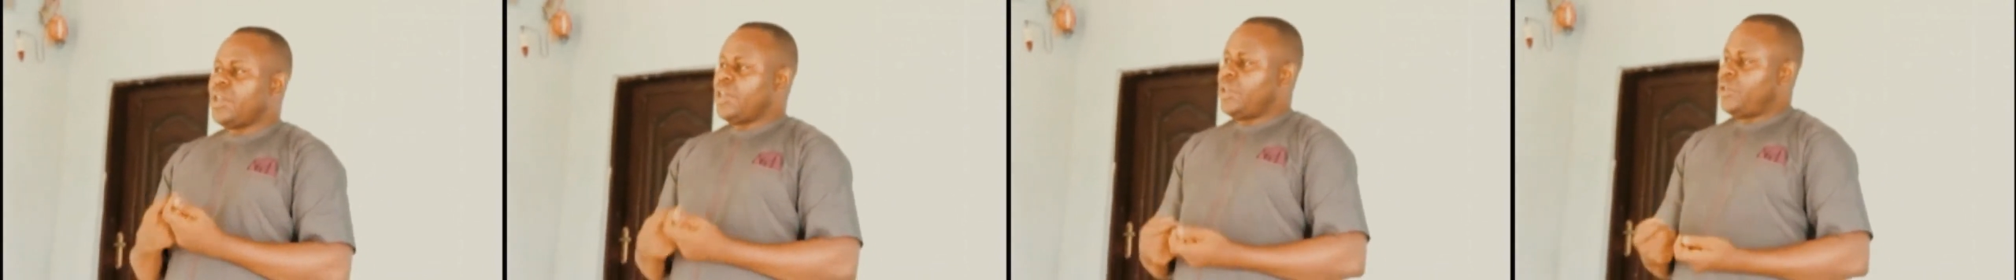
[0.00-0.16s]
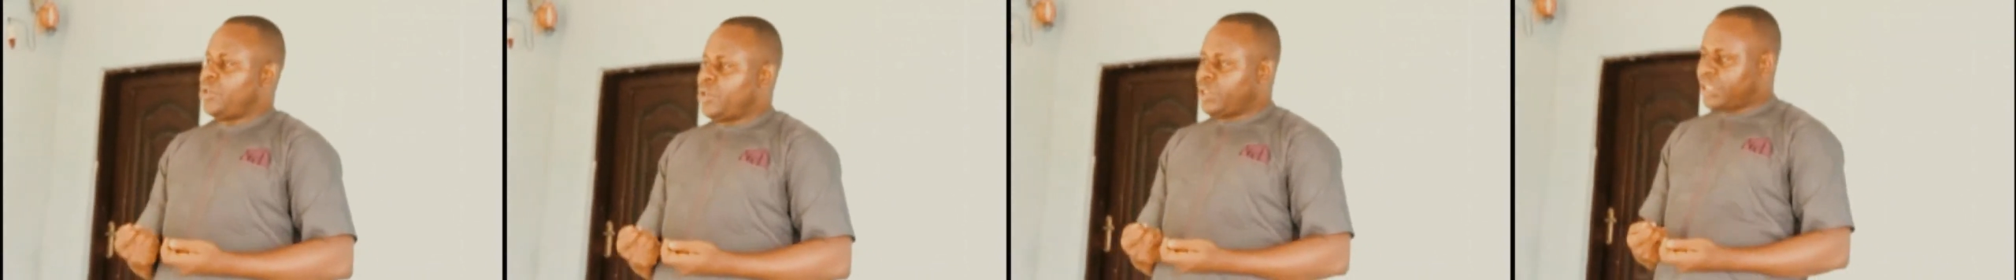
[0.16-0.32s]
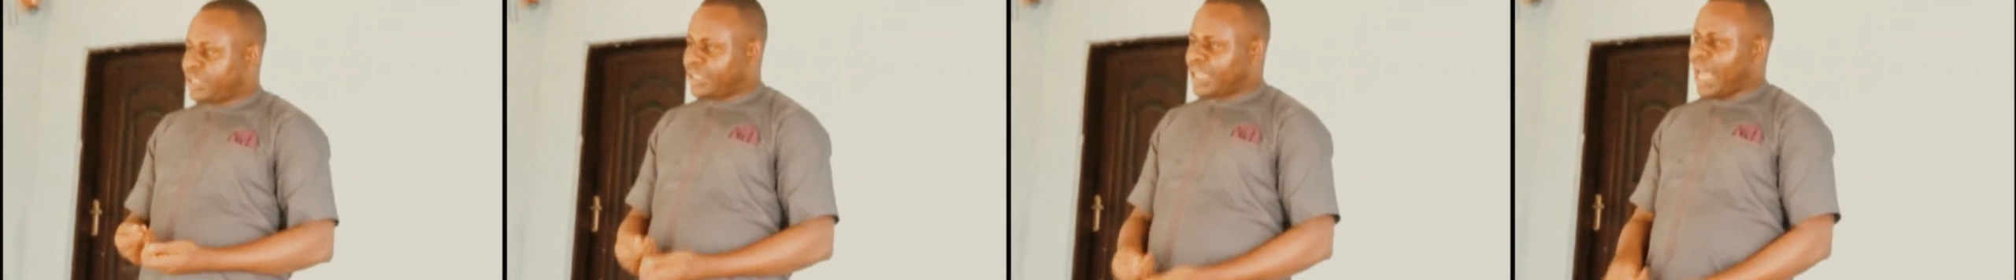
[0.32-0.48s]

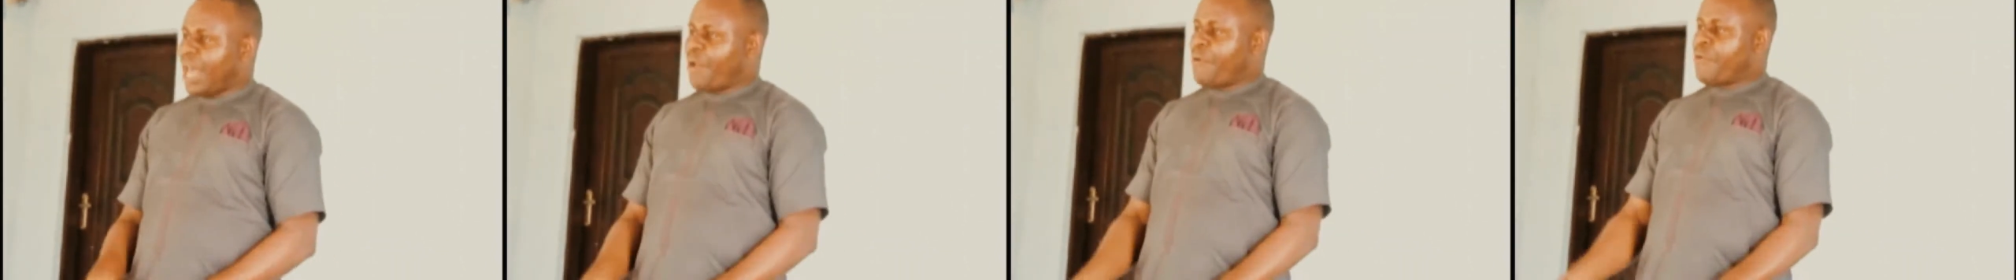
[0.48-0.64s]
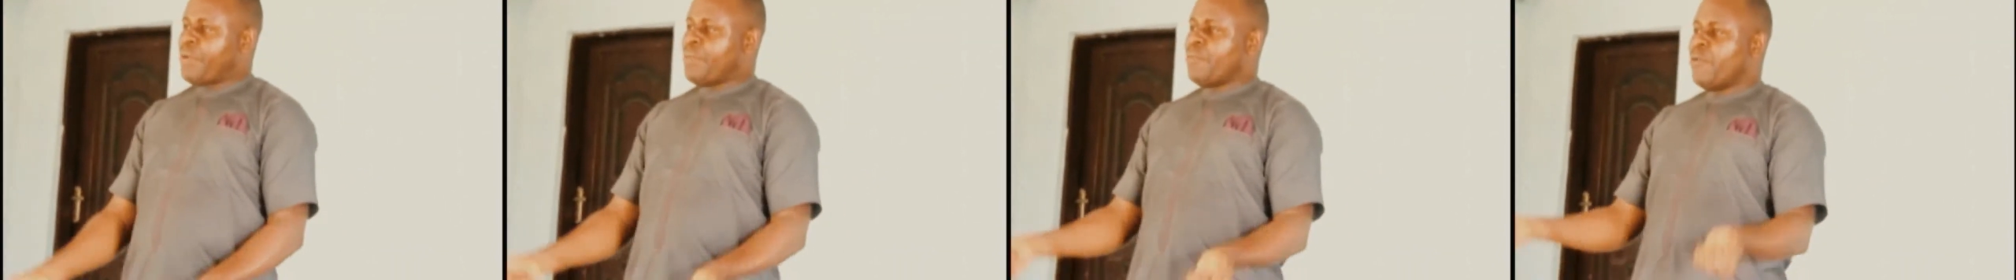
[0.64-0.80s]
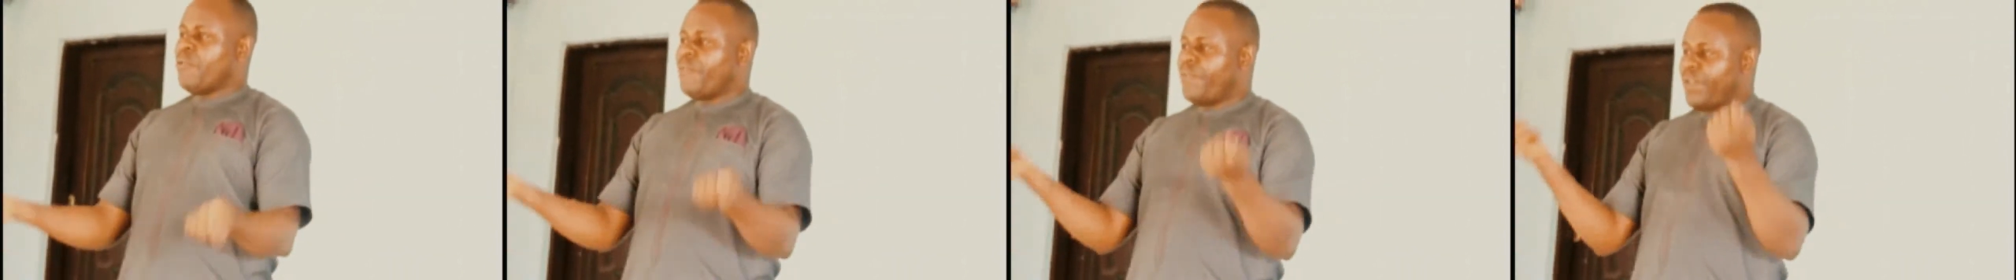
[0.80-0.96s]
you start
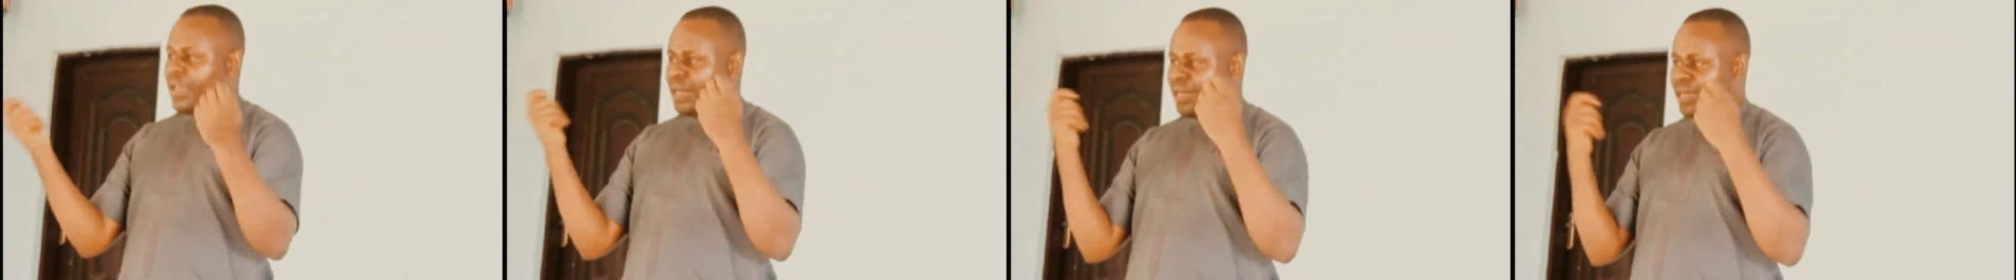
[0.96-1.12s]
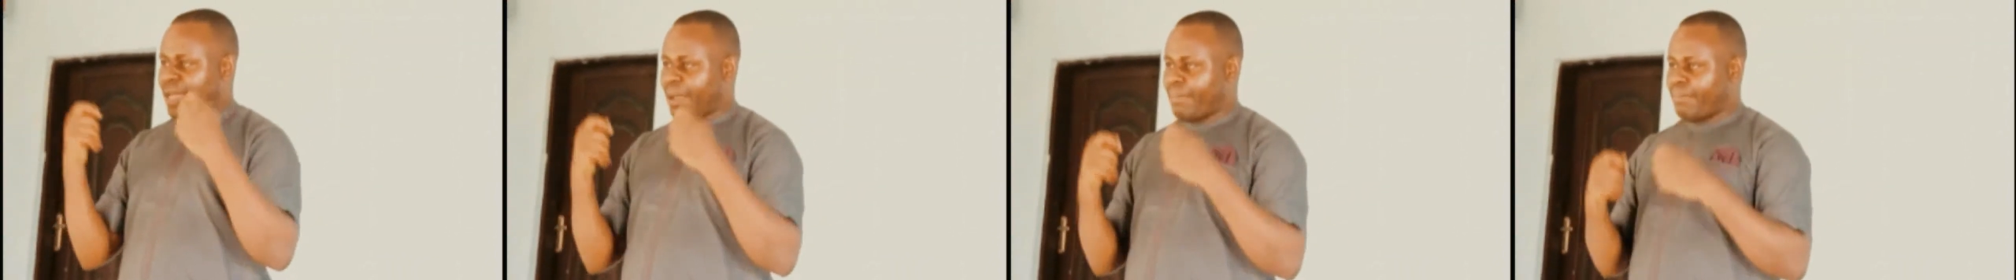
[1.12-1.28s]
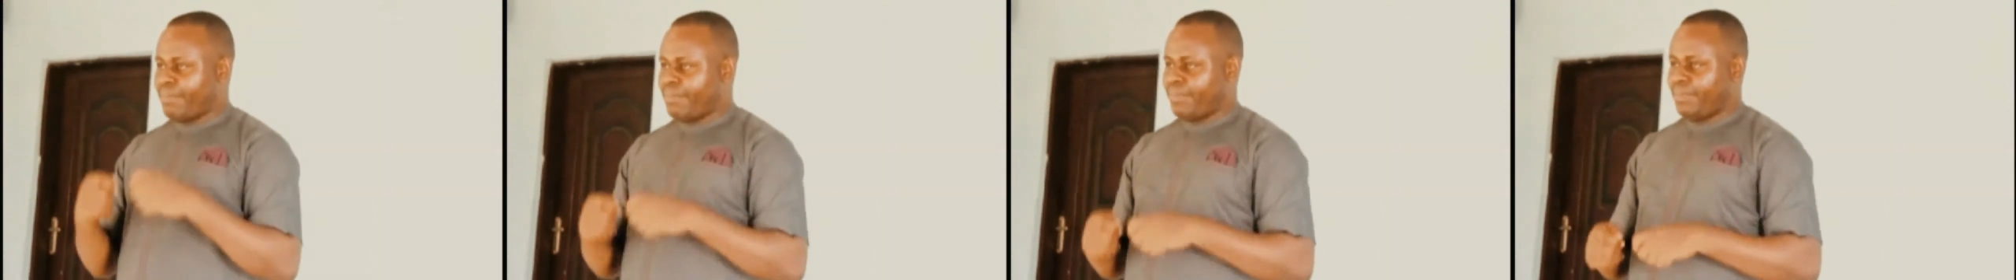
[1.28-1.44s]
removing
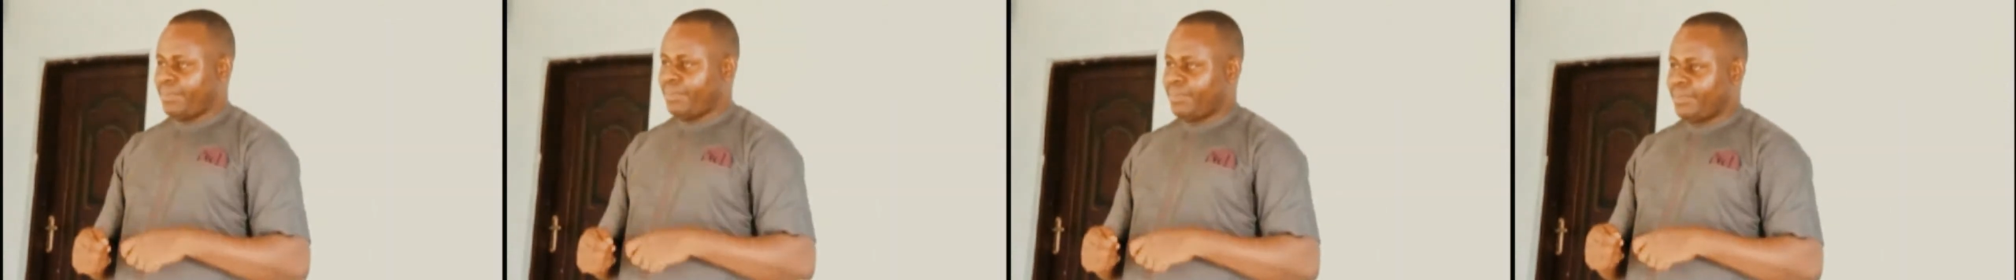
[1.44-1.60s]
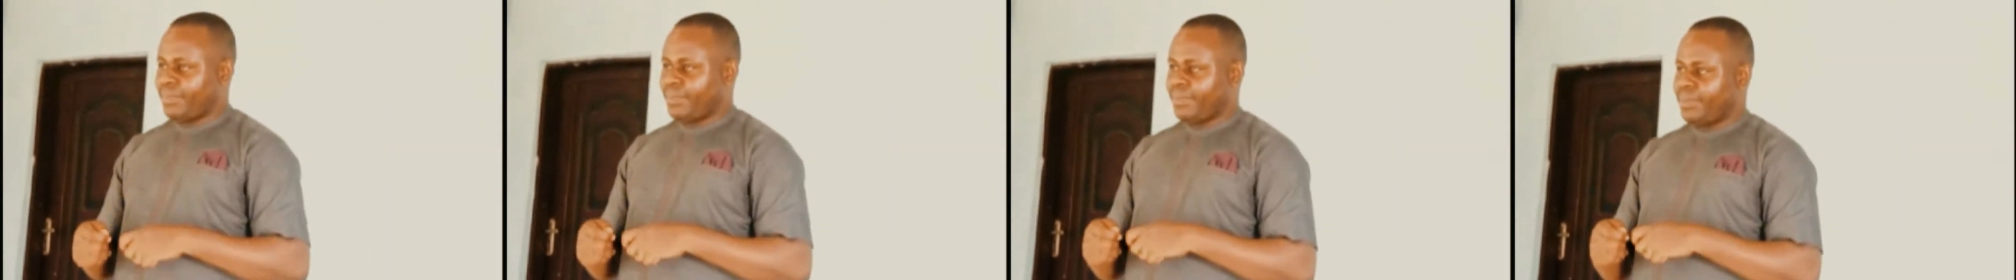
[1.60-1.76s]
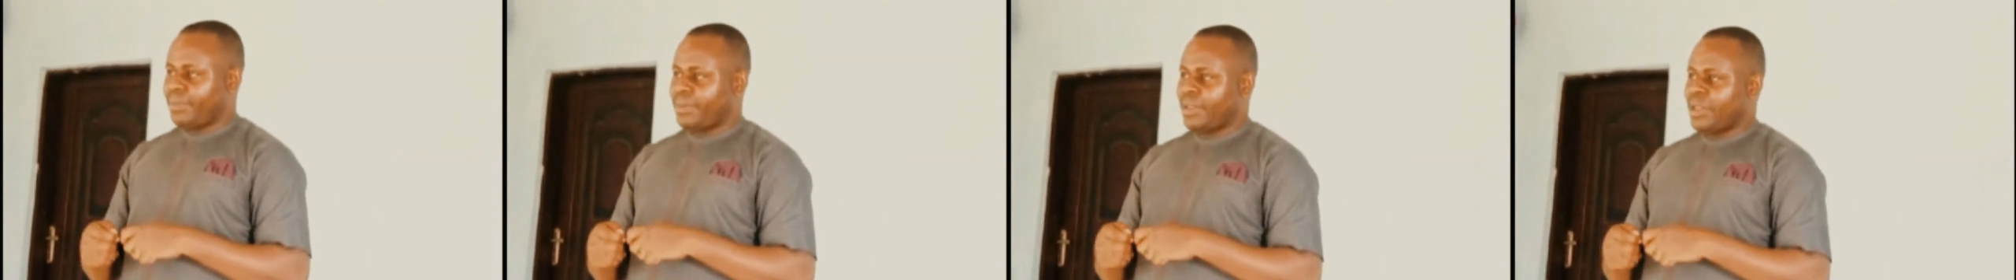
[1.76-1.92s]
them
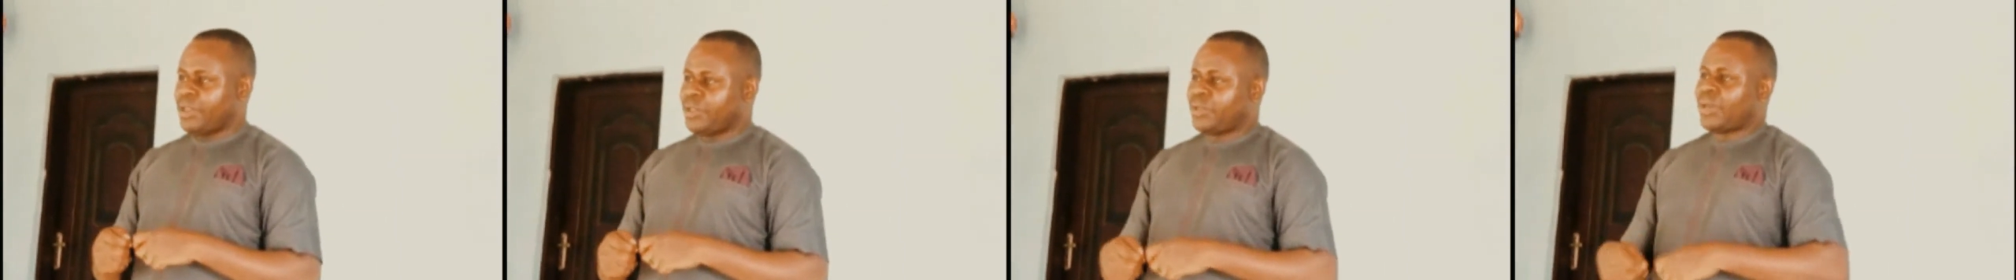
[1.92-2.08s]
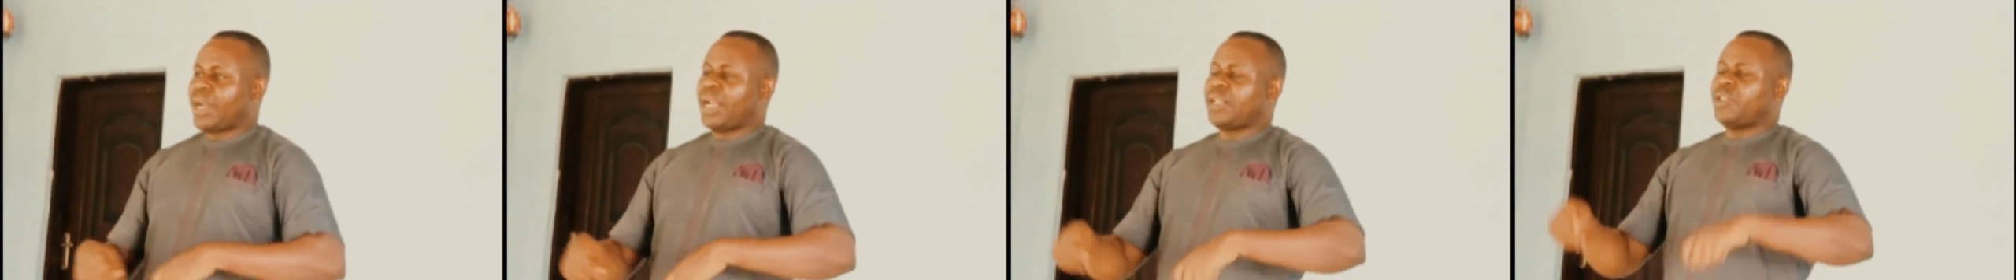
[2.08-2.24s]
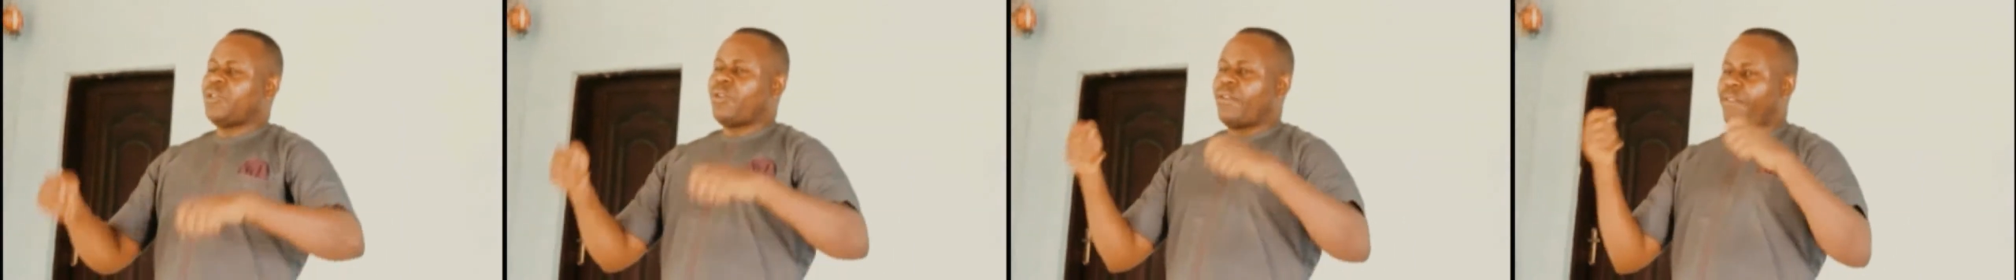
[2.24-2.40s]
so
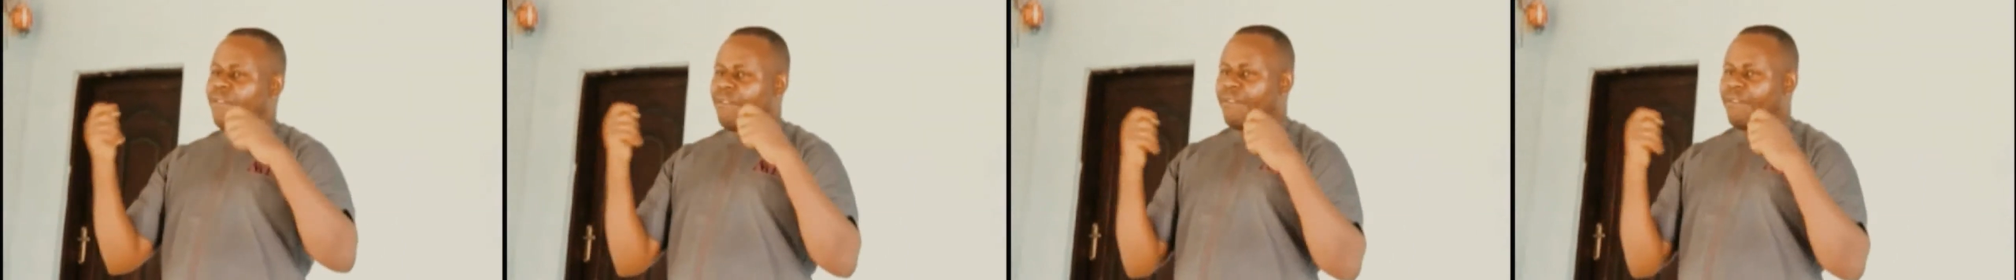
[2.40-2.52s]
that your